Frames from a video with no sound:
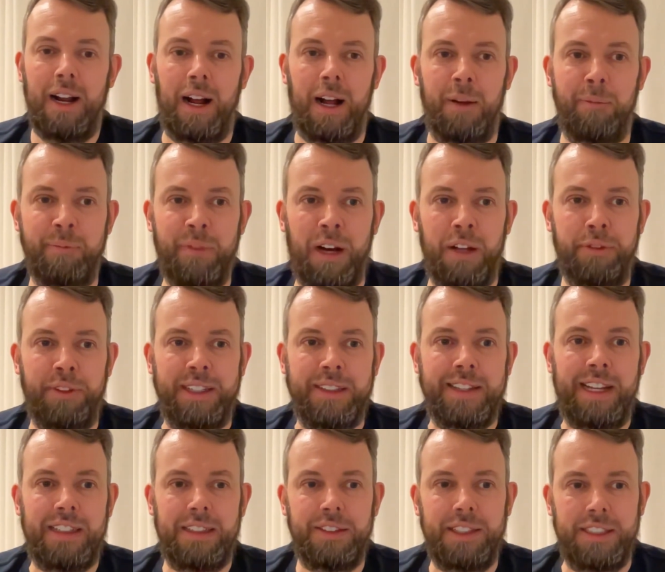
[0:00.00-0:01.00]
Um, I
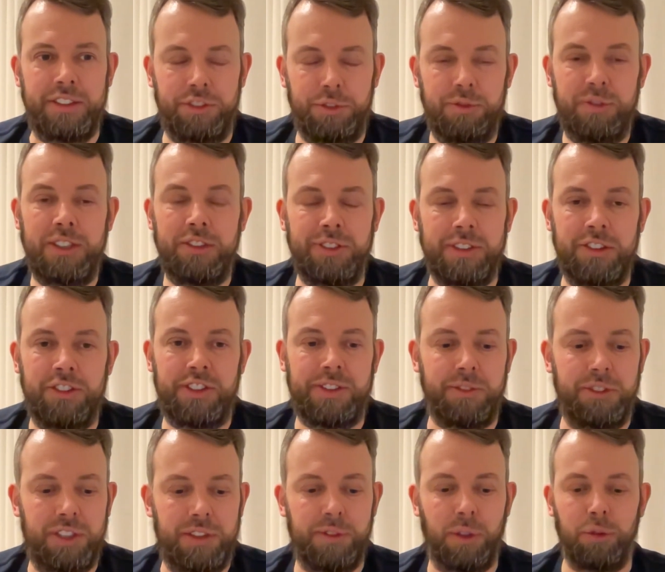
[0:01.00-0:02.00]
think that it's the reason it's
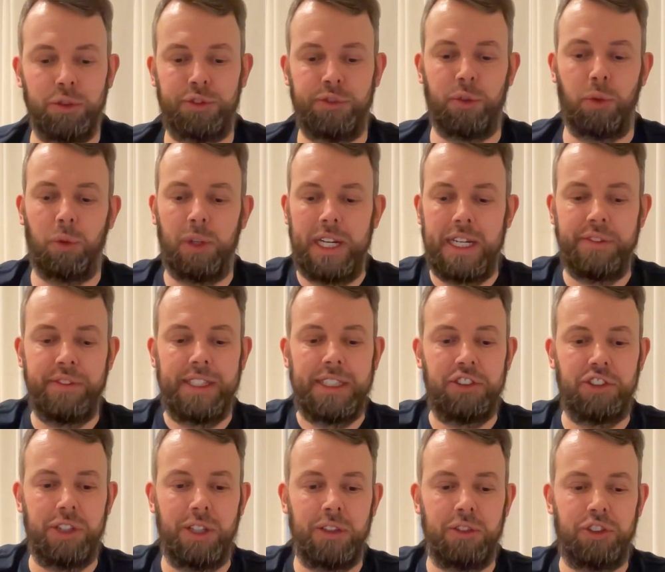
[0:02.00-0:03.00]
seventy volts for E V
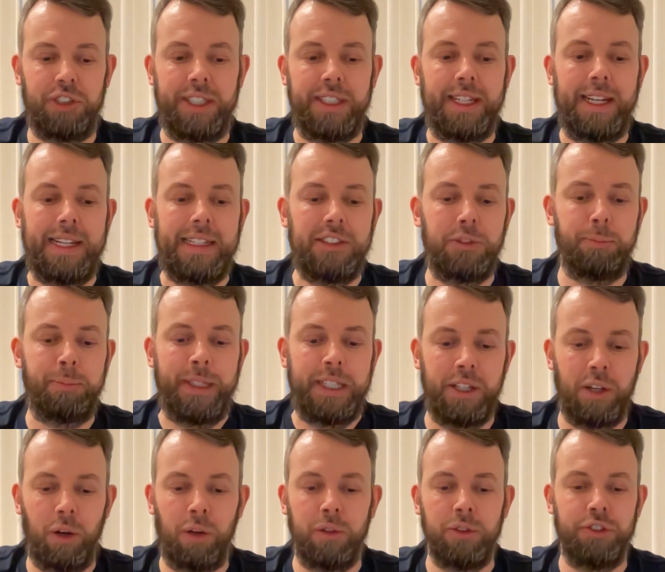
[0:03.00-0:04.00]
charging is
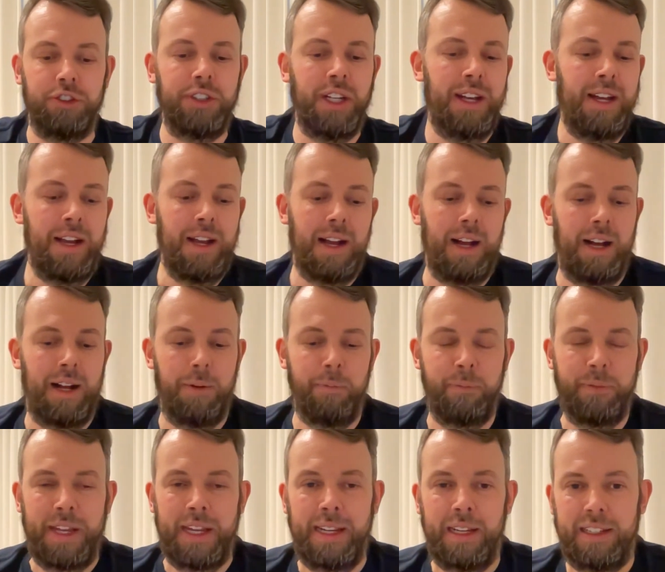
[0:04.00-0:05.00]
because
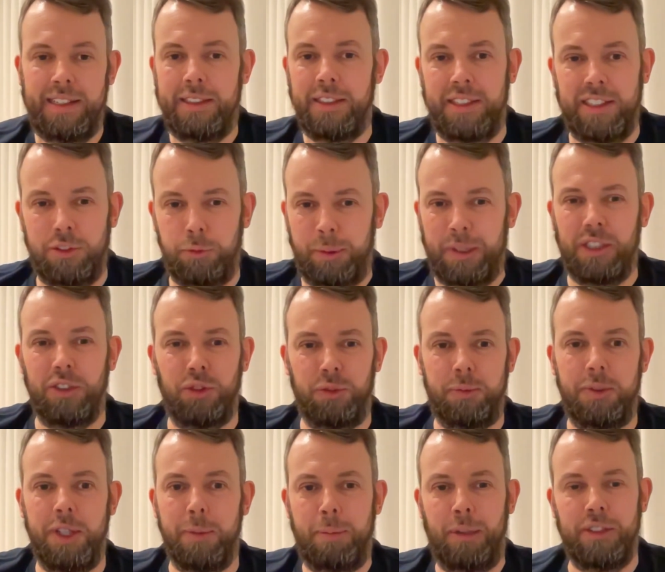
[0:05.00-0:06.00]
um, it is
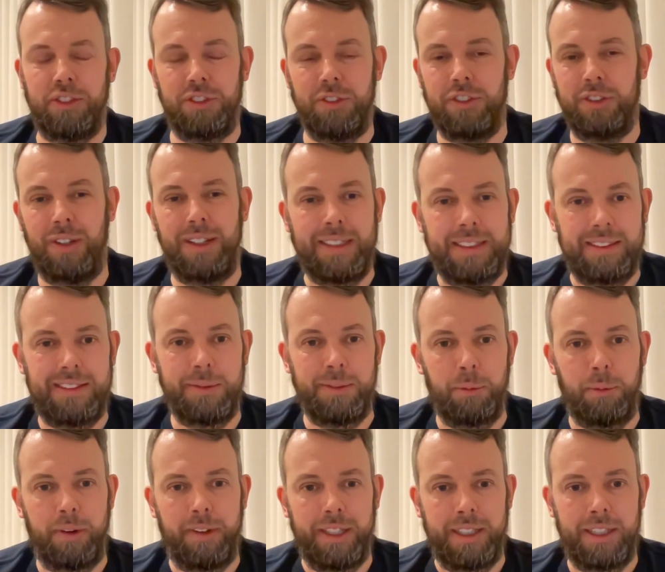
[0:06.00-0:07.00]
because the person is likely to
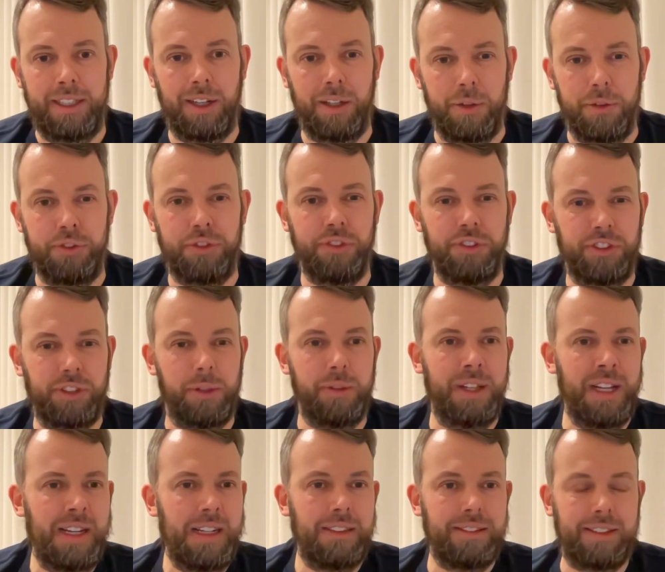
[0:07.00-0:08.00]
be wearing clothes, and
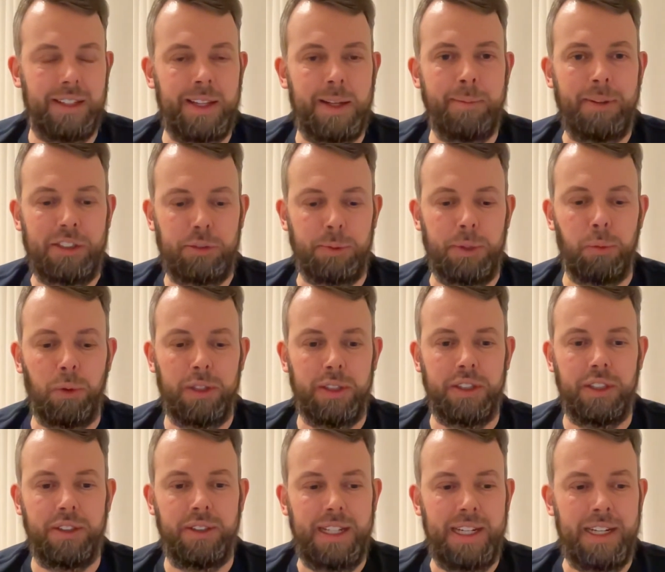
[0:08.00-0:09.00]
so so that makes me
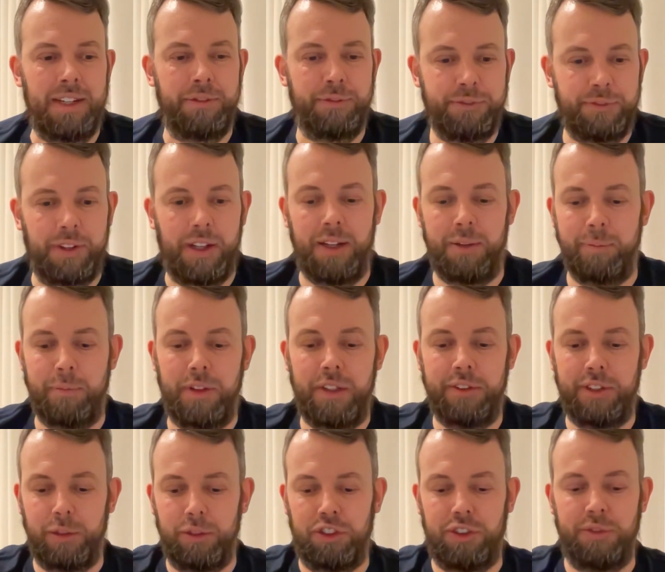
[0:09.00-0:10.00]
wonder if um,
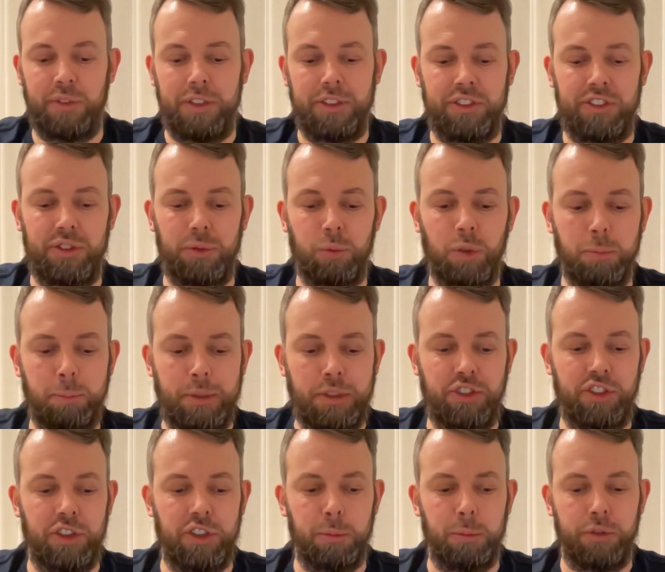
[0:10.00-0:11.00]
those devices would be
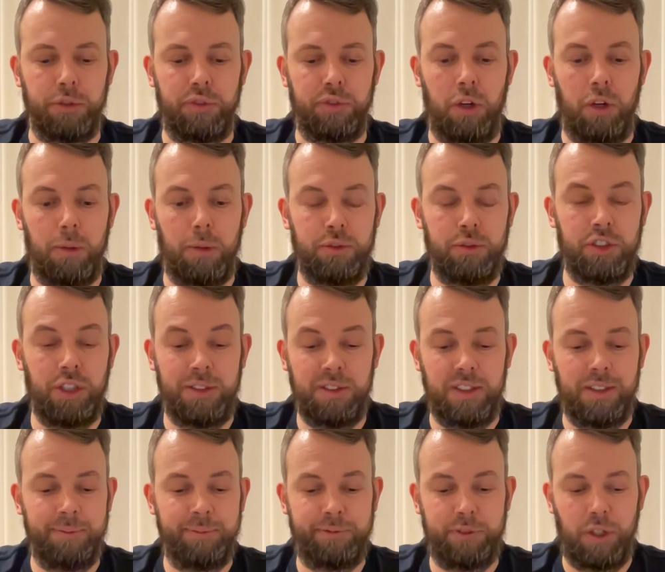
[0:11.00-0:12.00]
suitable for hot tub,
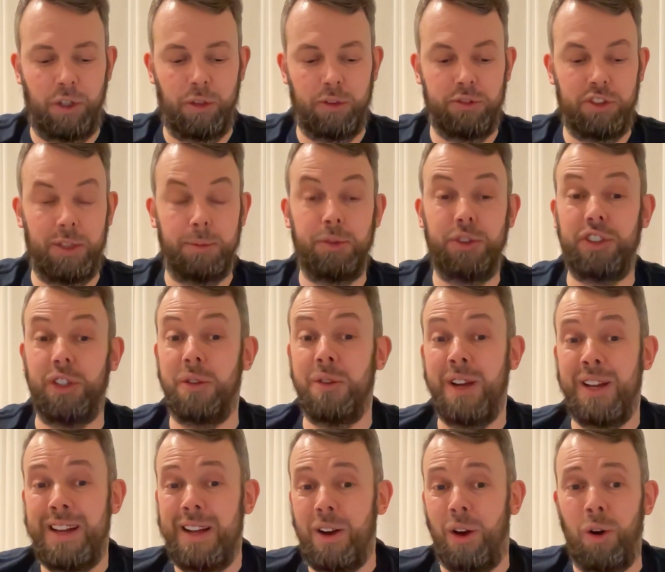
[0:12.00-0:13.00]
um, for hot tubs. So
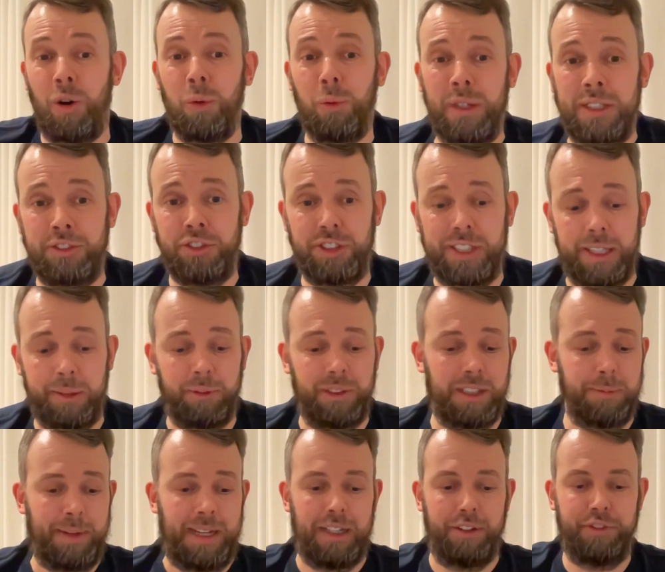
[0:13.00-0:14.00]
always check with
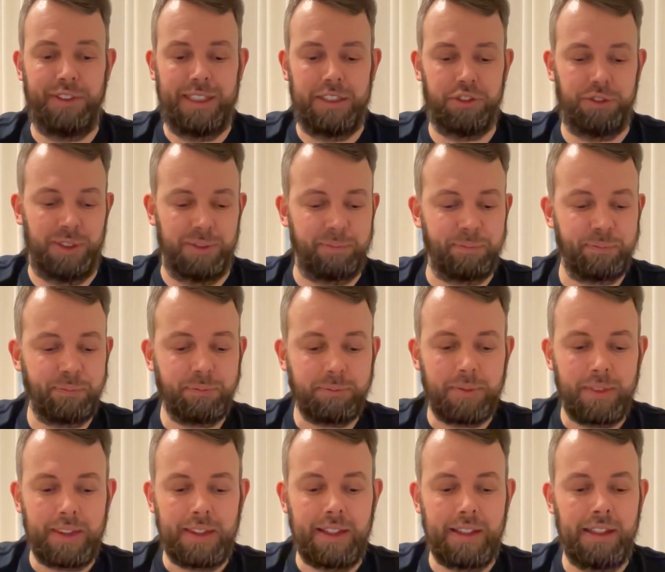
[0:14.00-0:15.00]
the manufacturer
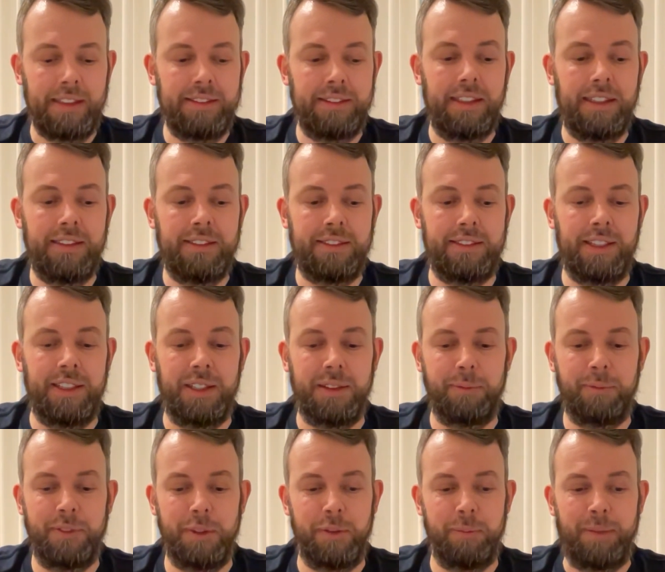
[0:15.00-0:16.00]
is, is
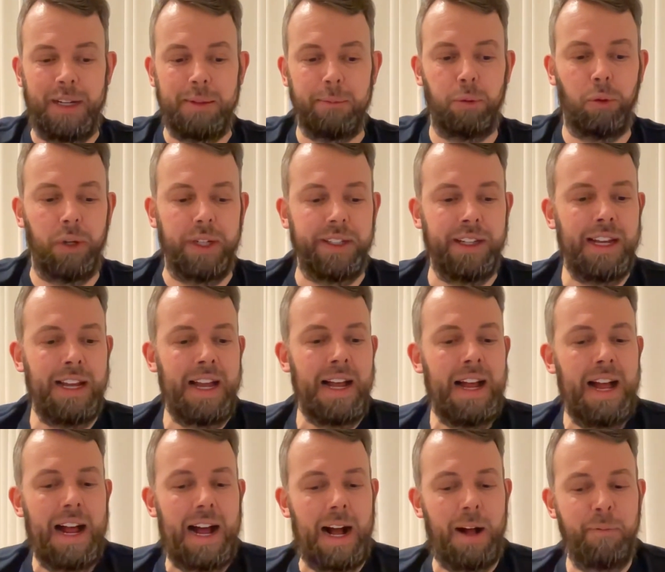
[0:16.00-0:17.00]
the the main point.
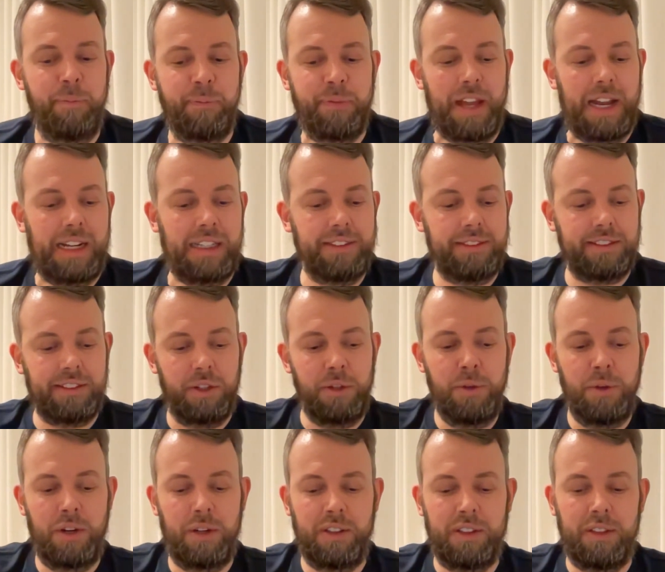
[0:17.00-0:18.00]
Um, and
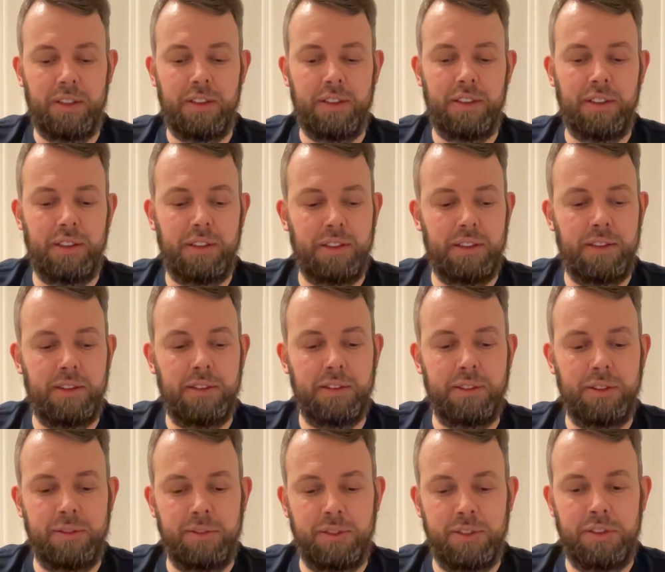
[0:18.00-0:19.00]
so
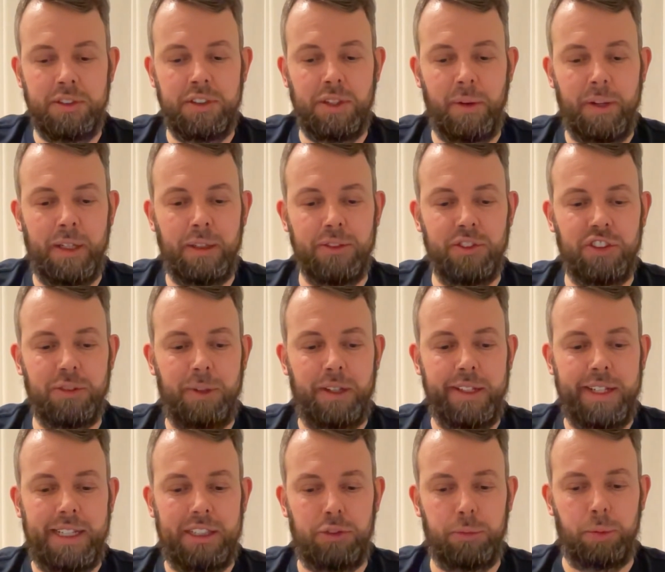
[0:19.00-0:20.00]
going on to my
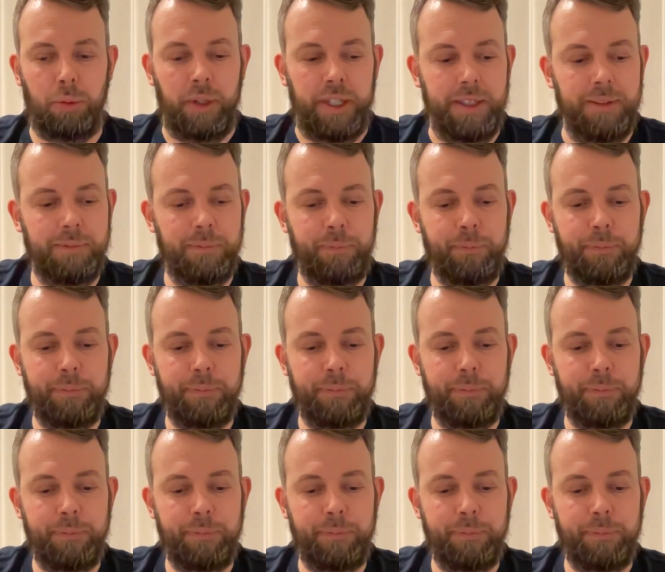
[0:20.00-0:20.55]
next point,